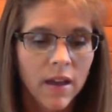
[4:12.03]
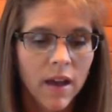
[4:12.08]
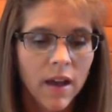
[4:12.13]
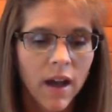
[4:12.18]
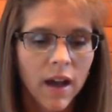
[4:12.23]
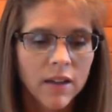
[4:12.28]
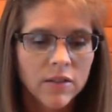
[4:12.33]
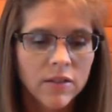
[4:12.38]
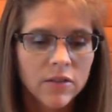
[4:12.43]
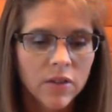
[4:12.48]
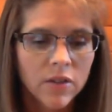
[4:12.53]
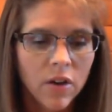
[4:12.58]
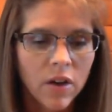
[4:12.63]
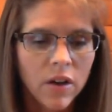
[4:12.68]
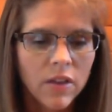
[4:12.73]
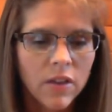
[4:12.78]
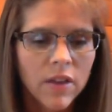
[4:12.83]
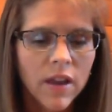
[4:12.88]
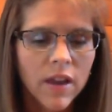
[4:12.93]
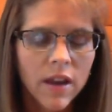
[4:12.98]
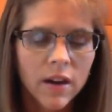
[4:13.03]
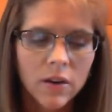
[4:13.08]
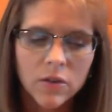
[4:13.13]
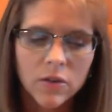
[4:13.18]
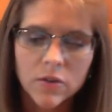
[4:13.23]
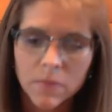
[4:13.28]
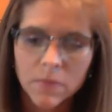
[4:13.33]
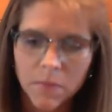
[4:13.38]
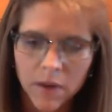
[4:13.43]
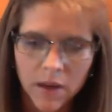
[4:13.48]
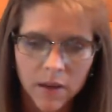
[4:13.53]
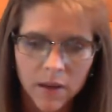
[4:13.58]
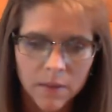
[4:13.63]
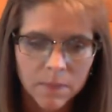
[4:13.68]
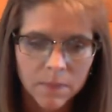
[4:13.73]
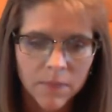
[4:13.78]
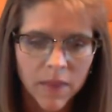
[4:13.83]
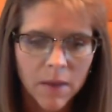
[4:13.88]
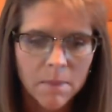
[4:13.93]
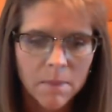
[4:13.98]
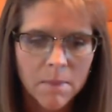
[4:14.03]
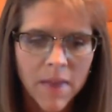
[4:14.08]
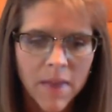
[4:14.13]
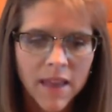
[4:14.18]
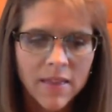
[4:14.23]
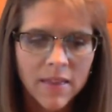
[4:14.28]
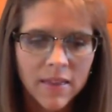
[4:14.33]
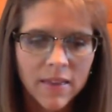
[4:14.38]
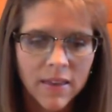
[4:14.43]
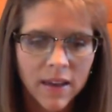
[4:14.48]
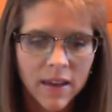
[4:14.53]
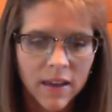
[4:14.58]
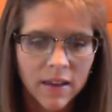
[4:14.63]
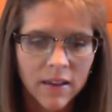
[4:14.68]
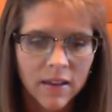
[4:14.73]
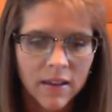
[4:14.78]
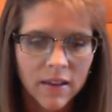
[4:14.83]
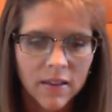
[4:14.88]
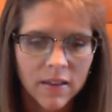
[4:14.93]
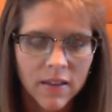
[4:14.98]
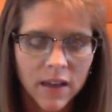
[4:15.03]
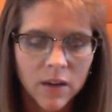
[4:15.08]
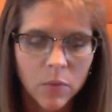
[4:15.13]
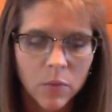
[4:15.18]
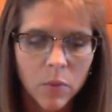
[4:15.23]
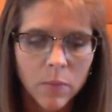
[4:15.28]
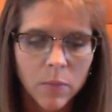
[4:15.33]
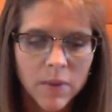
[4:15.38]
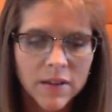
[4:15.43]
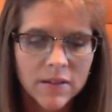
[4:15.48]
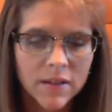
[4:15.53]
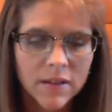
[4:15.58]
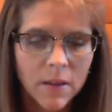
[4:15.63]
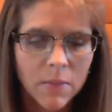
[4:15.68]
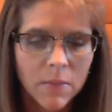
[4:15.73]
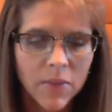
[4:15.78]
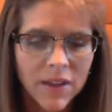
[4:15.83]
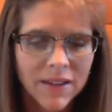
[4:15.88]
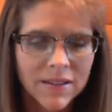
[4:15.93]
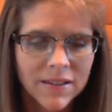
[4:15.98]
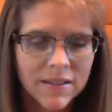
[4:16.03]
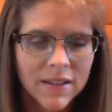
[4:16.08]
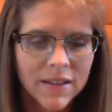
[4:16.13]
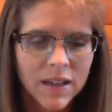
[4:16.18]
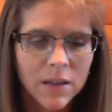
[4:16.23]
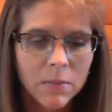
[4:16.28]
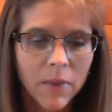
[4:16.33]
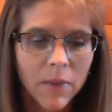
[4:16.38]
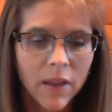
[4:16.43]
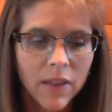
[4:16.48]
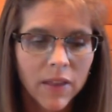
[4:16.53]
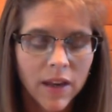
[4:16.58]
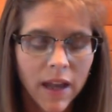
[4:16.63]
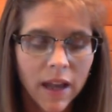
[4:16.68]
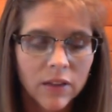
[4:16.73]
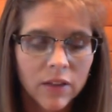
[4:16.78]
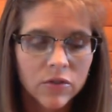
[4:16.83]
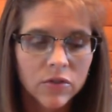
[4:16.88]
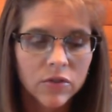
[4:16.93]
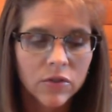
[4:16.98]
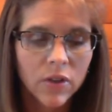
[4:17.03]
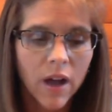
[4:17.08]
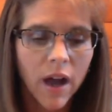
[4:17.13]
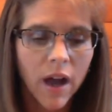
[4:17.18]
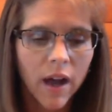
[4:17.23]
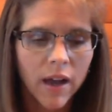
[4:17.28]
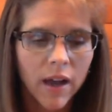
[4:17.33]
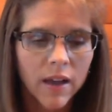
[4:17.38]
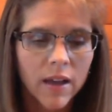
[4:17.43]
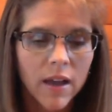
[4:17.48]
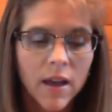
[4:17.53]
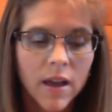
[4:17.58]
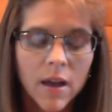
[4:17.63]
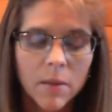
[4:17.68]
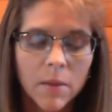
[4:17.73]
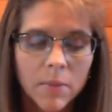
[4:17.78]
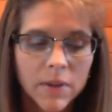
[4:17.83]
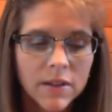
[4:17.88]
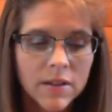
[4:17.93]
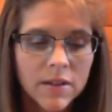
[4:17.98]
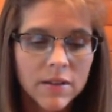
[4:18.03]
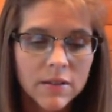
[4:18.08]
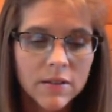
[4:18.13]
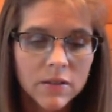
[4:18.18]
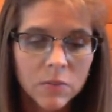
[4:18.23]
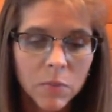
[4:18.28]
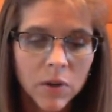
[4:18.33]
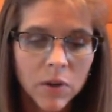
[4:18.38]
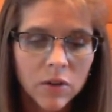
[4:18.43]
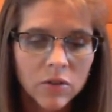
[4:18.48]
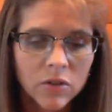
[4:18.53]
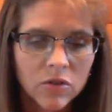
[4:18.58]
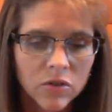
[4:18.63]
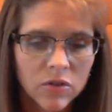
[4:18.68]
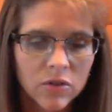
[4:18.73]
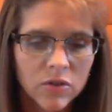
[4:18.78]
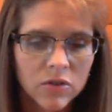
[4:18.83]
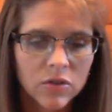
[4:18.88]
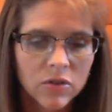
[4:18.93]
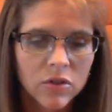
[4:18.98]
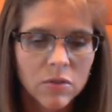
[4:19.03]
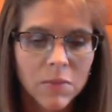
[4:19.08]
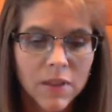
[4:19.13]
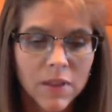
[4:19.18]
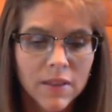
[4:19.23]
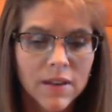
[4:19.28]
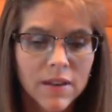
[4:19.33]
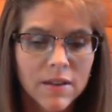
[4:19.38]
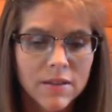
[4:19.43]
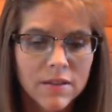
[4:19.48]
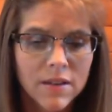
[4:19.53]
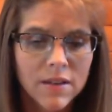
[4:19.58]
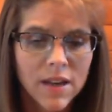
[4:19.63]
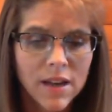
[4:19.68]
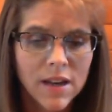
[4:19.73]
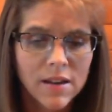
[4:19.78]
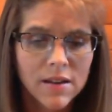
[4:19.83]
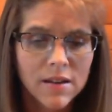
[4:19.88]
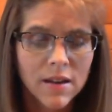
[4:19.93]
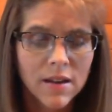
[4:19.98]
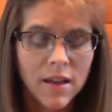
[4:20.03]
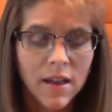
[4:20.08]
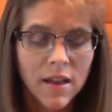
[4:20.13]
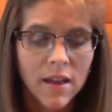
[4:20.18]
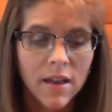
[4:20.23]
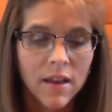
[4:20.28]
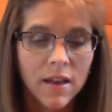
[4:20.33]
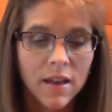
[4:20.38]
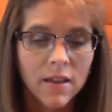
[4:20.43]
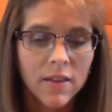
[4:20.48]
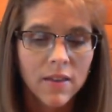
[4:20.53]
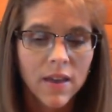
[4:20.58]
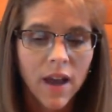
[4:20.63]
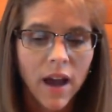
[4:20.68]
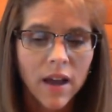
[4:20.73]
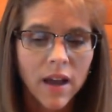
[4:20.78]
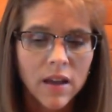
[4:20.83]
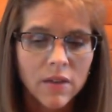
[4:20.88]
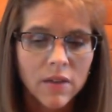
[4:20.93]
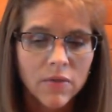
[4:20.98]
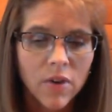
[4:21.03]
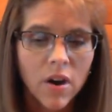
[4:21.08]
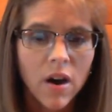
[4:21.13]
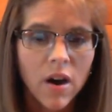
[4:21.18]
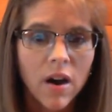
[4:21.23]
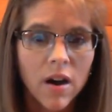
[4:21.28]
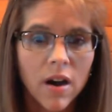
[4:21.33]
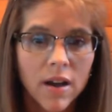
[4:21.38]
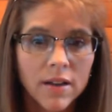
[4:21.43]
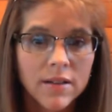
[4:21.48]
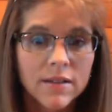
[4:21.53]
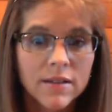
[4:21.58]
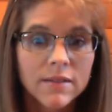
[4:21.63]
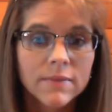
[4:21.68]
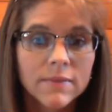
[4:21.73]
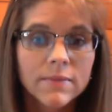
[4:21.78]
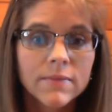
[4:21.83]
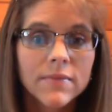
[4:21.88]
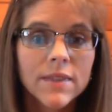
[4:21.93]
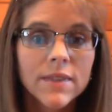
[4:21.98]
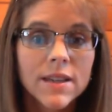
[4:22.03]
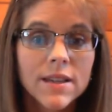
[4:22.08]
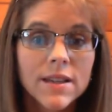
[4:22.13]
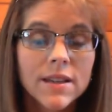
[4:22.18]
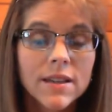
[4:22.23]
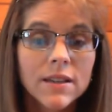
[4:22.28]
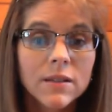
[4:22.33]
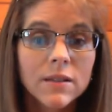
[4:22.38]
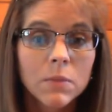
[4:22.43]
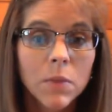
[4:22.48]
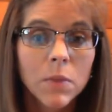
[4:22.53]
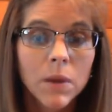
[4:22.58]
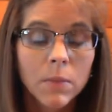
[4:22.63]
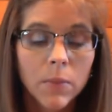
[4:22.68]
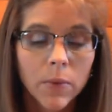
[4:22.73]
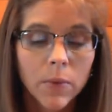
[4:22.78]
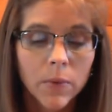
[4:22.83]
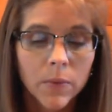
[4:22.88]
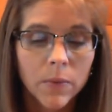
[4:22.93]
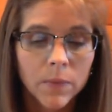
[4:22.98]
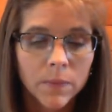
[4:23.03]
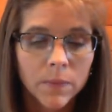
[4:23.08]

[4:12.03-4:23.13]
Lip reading: "I saw the heir to be, that men think that it will be something seen by the natural eye, but 'tis spiritual discernment that is needed, the eye of God in his people.